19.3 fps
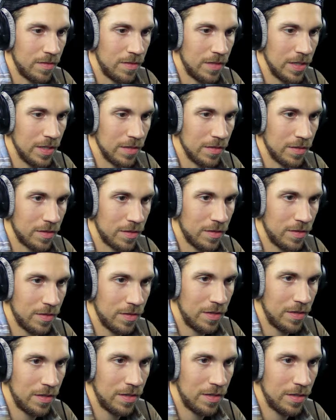Around the
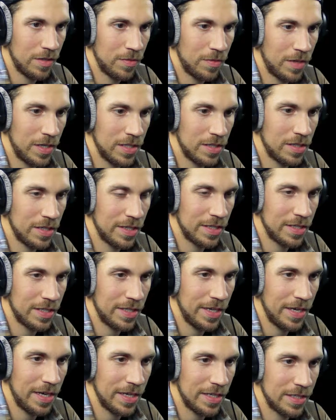corner. 26
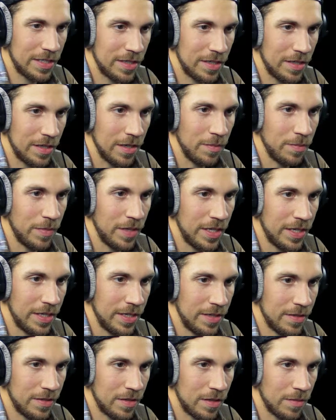dots. Oh
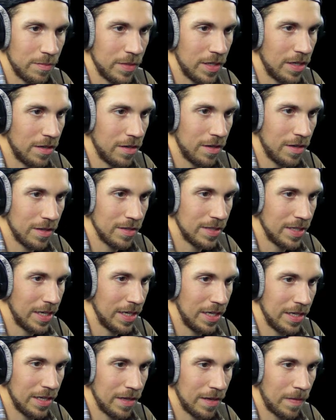man, You're gonna be here all
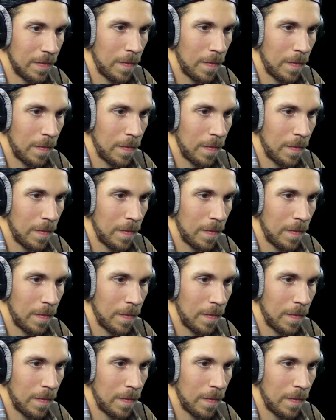day.